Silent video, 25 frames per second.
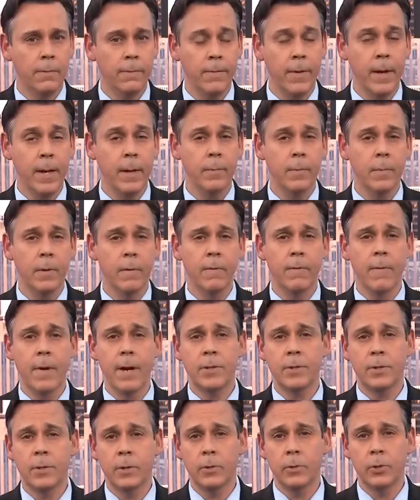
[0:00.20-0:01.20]
Famed
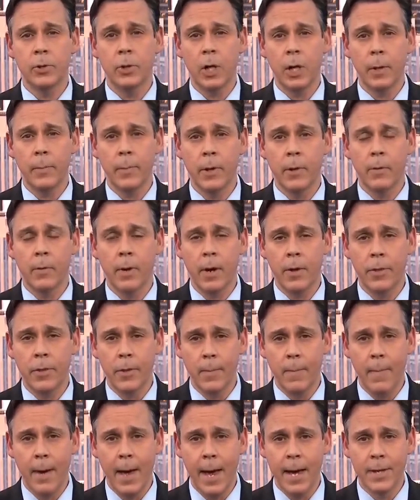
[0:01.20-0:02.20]
investor Jeremy
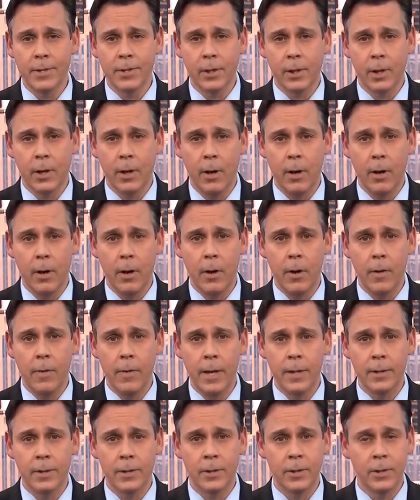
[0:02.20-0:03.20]
Grantham has a call
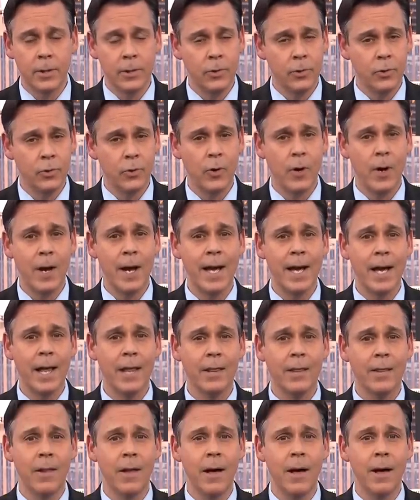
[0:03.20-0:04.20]
that's drawing a
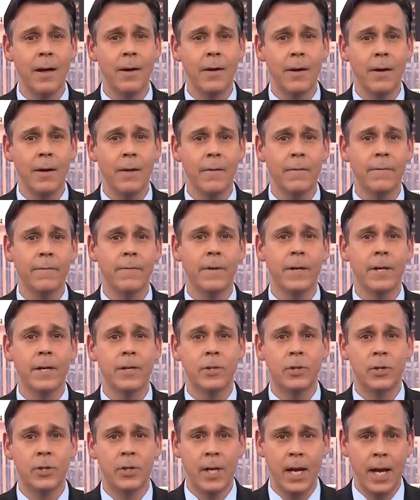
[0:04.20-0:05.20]
lot of
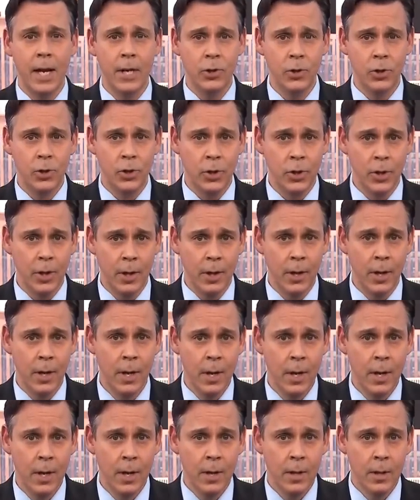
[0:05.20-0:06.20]
attention.
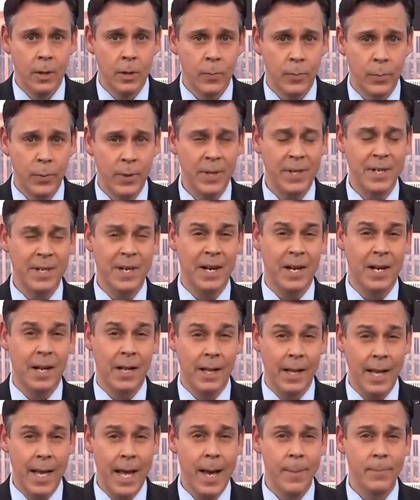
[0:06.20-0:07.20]
He's predicting a
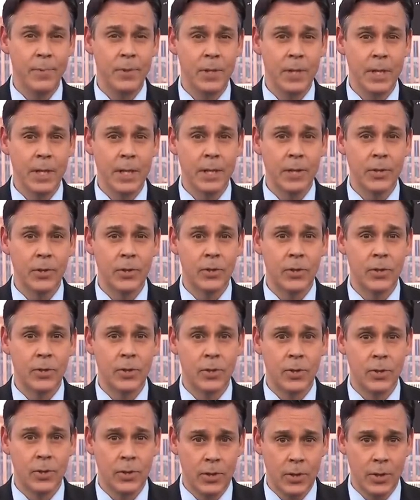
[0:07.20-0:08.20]
collapse in
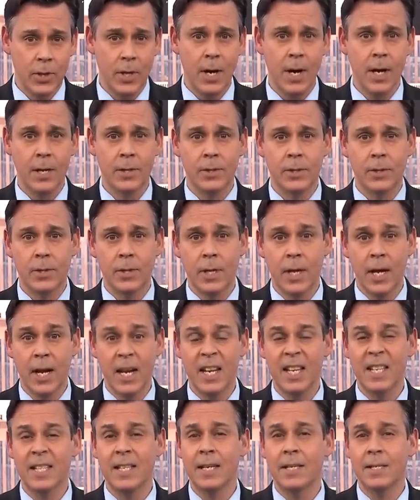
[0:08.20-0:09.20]
stocks, and
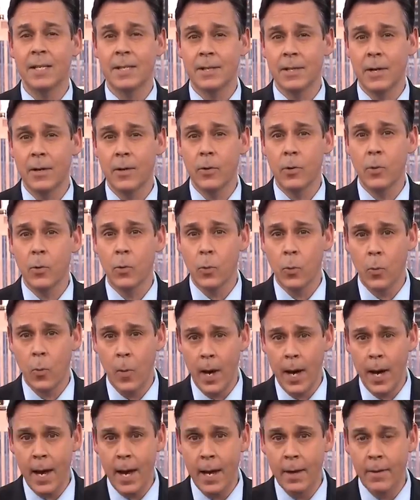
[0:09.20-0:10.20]
he says it's
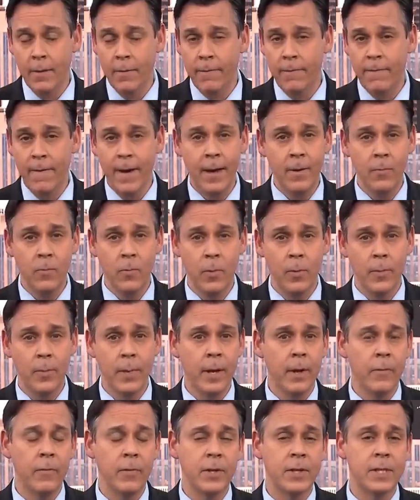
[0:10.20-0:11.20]
underway. The Fed won't
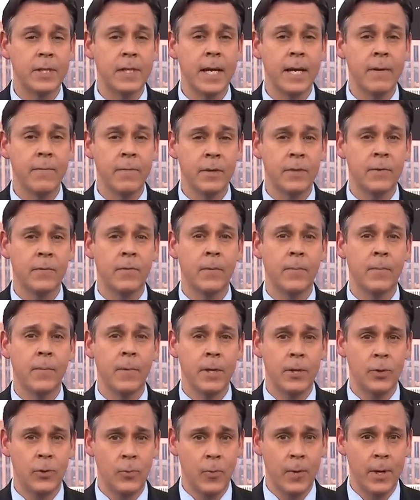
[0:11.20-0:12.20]
be able to save us from
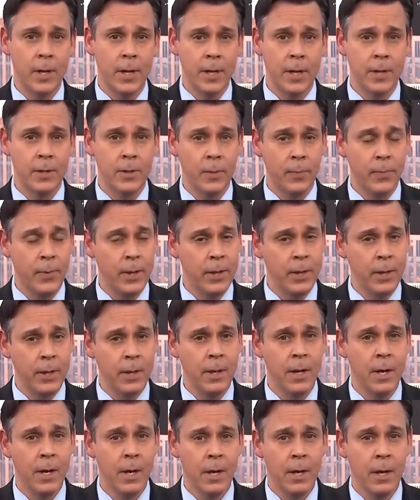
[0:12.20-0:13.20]
this one, in his
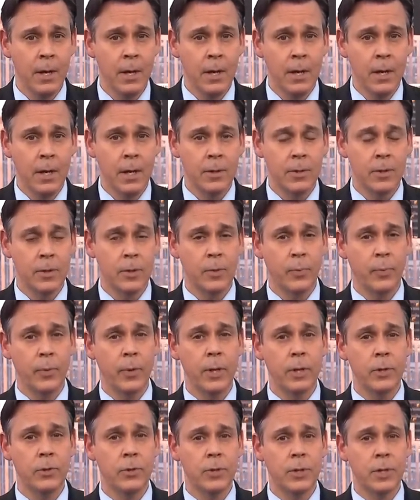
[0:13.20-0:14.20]
opinion. This is some
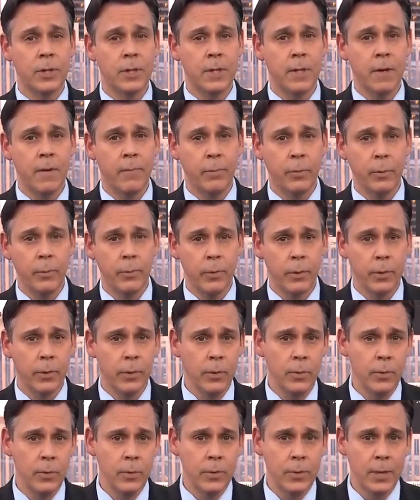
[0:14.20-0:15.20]
pretty interesting stuff. Bloomberg
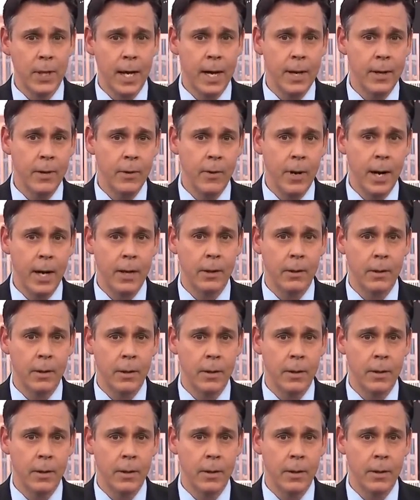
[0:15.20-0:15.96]
News editor at